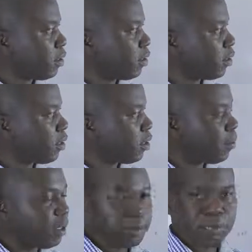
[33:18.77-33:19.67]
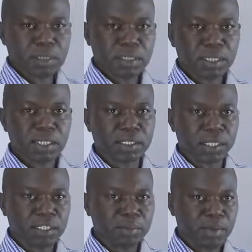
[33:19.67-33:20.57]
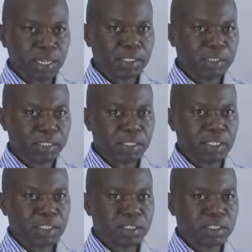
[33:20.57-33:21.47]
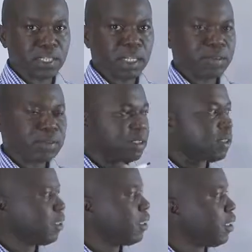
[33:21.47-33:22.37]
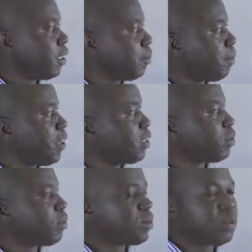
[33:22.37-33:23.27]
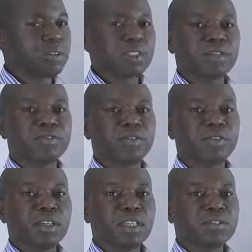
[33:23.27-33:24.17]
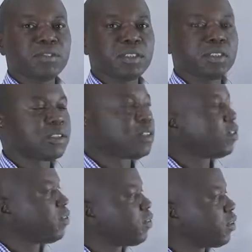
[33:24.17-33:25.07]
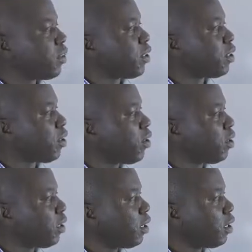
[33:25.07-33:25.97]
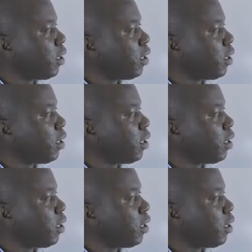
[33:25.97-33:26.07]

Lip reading: So there must be a slight balance so that it allows the plant to grow some few leaves for its own,